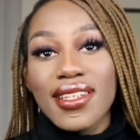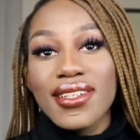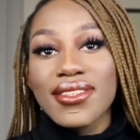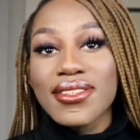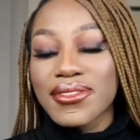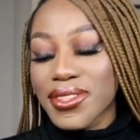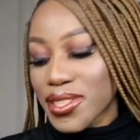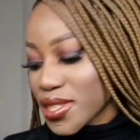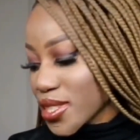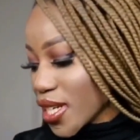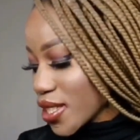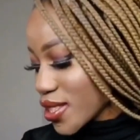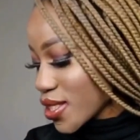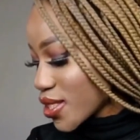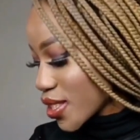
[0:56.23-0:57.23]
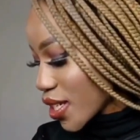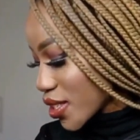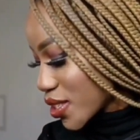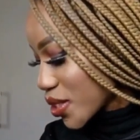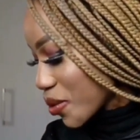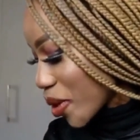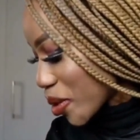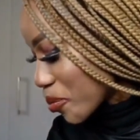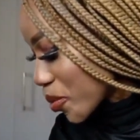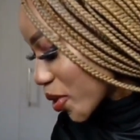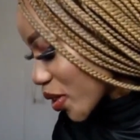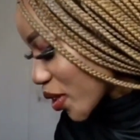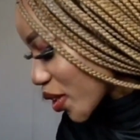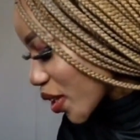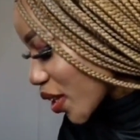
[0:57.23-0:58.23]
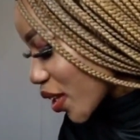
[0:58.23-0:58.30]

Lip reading: It's actually quite big.